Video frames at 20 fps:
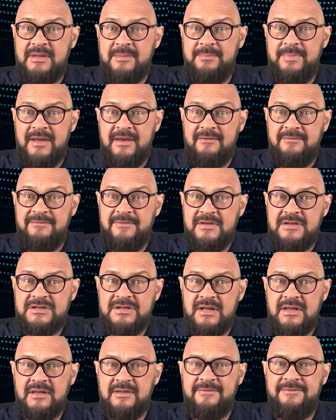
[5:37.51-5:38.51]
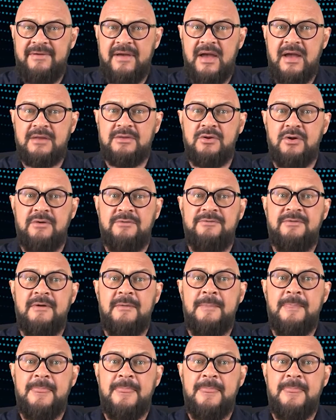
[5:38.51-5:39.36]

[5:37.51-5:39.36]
the beneficial effect of